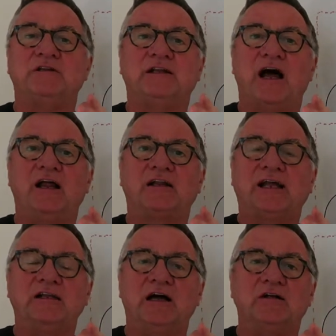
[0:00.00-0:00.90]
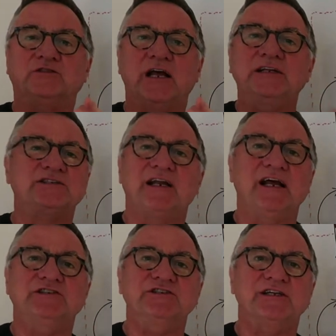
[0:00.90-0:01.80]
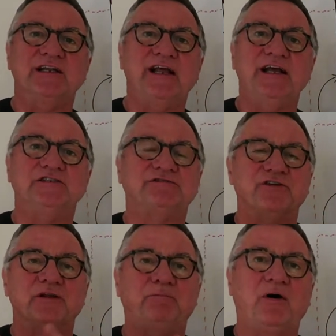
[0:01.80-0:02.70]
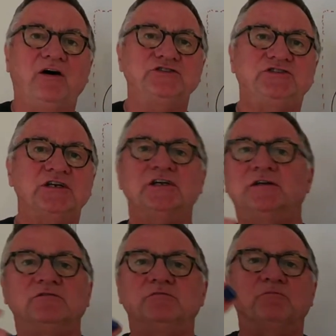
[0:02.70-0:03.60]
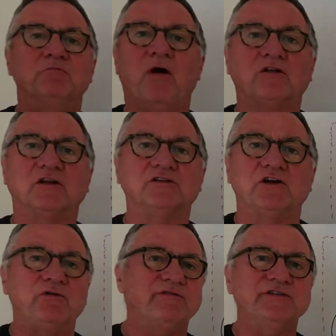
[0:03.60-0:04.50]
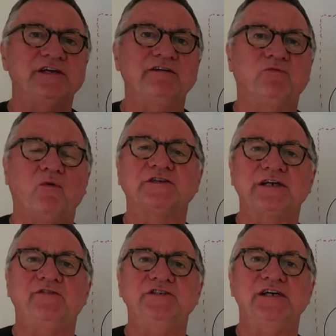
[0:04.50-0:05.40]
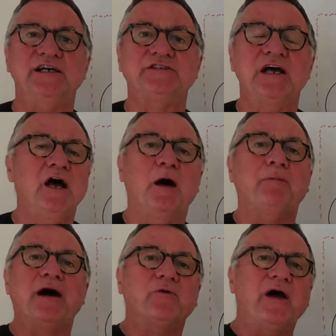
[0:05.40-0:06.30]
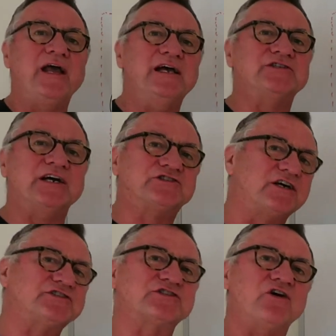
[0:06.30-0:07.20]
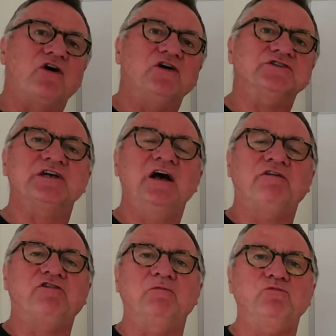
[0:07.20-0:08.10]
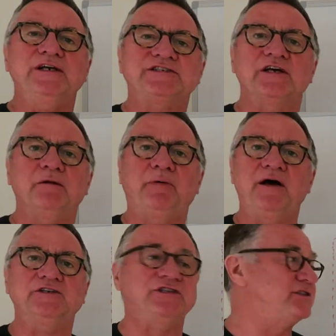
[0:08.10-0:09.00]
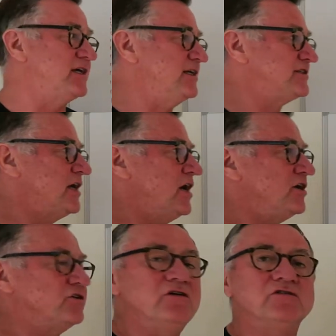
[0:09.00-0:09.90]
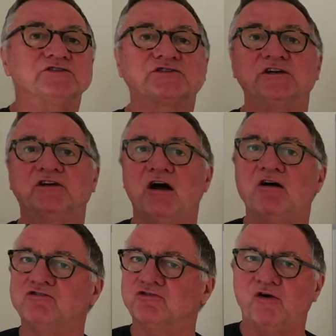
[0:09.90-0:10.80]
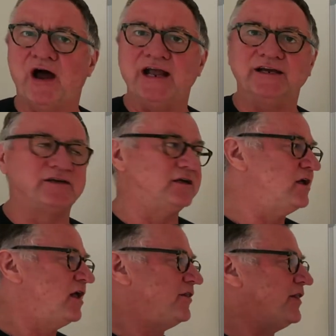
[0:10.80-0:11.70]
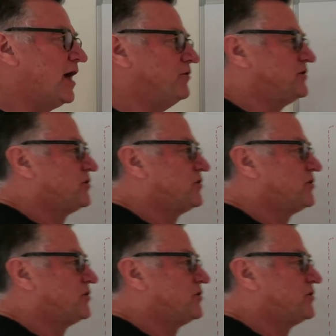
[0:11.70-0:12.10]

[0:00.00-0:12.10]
installations in Leeds for the Bosch model, derivative, whatever it is, and by the way, here's our trust scores from recent purchases, Google's going to go, great. And